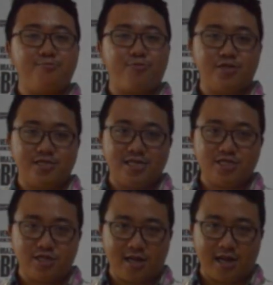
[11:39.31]

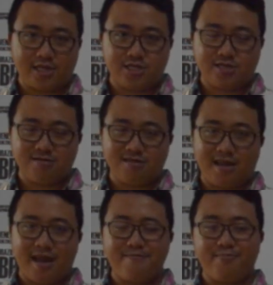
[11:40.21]
presidential election
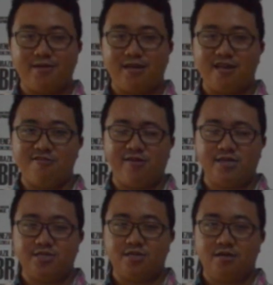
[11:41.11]
that happened in
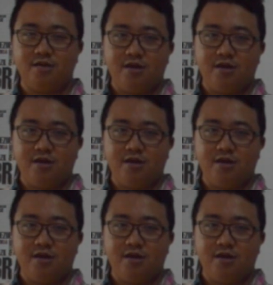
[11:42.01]
Indonesia